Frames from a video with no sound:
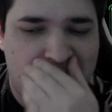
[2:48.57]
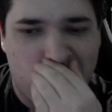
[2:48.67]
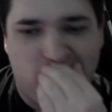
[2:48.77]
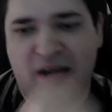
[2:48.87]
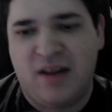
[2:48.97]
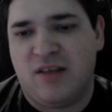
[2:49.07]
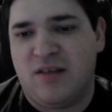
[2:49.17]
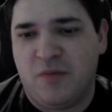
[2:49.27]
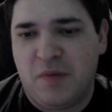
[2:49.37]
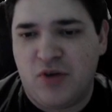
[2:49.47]
cannons can
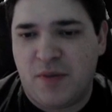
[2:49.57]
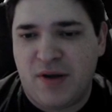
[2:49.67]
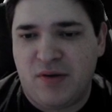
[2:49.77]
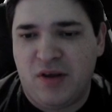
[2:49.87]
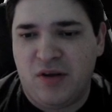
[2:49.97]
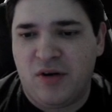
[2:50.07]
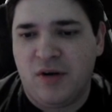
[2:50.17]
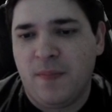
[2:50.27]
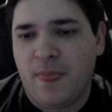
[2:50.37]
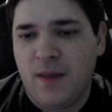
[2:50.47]
still be dropped down
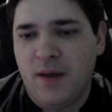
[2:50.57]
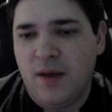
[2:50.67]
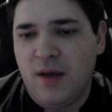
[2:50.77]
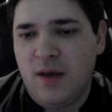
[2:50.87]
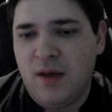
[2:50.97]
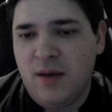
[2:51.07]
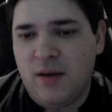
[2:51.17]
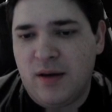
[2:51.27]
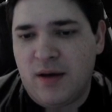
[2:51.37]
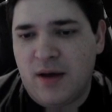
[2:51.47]
here.
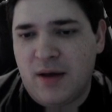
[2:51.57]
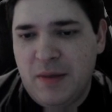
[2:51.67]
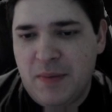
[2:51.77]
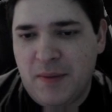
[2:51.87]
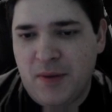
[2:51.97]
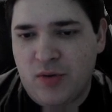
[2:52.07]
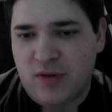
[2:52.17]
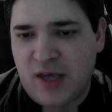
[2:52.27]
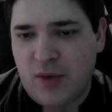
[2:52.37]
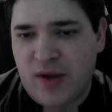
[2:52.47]
He may use
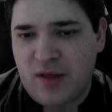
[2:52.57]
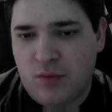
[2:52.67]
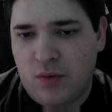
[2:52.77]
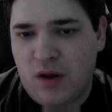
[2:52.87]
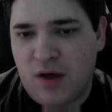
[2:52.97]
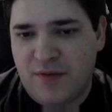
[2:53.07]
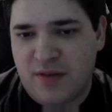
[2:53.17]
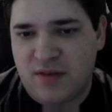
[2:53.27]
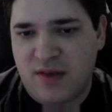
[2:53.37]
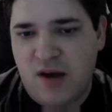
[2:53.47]
the gateway as a wall off
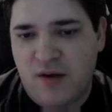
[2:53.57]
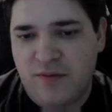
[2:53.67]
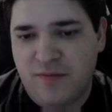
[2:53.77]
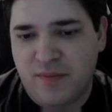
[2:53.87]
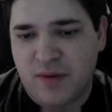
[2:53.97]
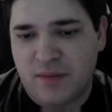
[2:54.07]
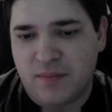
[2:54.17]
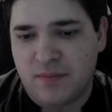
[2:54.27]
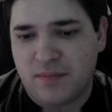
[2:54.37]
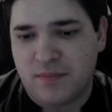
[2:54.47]
itself, but
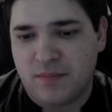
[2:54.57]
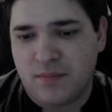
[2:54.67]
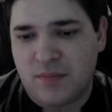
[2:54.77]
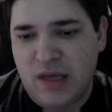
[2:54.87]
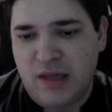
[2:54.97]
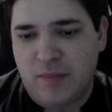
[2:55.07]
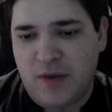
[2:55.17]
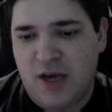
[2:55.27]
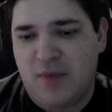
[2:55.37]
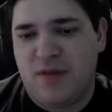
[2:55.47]
it
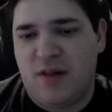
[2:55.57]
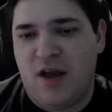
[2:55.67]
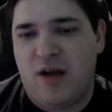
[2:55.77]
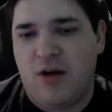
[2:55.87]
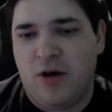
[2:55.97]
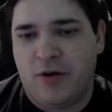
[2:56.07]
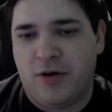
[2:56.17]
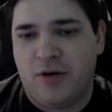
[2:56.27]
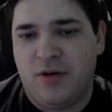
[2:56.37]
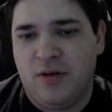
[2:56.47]
becomes a lot
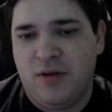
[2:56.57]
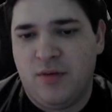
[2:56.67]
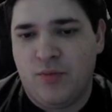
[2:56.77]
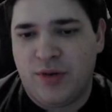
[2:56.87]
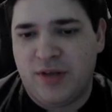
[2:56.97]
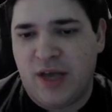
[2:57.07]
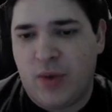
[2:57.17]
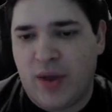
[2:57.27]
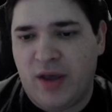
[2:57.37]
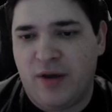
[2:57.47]
harder with the
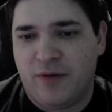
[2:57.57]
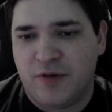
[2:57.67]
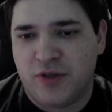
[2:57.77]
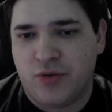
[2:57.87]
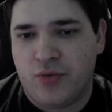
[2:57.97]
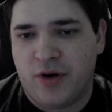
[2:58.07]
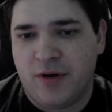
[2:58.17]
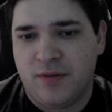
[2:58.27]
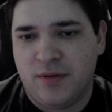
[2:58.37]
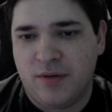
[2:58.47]
gateway here for
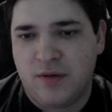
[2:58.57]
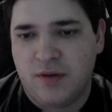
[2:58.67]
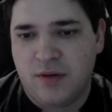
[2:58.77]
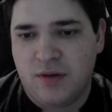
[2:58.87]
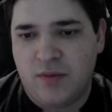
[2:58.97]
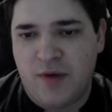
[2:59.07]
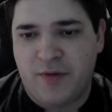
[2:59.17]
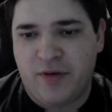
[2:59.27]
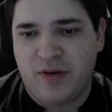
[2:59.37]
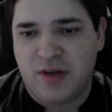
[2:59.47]
sure. Wow,
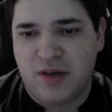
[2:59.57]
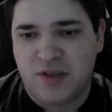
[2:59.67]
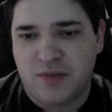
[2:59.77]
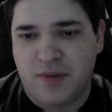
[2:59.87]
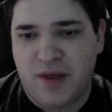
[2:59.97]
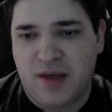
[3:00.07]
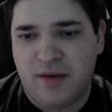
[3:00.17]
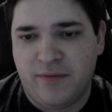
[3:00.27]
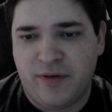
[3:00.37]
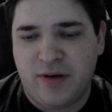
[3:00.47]
very intelligent play.
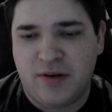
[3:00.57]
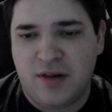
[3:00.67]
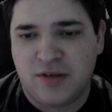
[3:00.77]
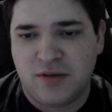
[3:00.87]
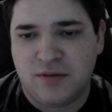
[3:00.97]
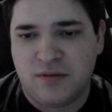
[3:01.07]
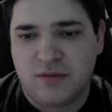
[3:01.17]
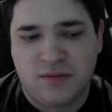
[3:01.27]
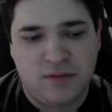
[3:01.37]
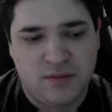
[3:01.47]
Very intelligent.
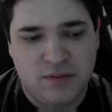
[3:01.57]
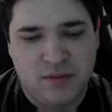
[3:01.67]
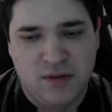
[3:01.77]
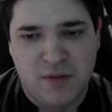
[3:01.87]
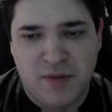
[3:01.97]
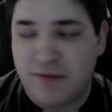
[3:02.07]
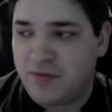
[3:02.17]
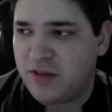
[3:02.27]
I might have to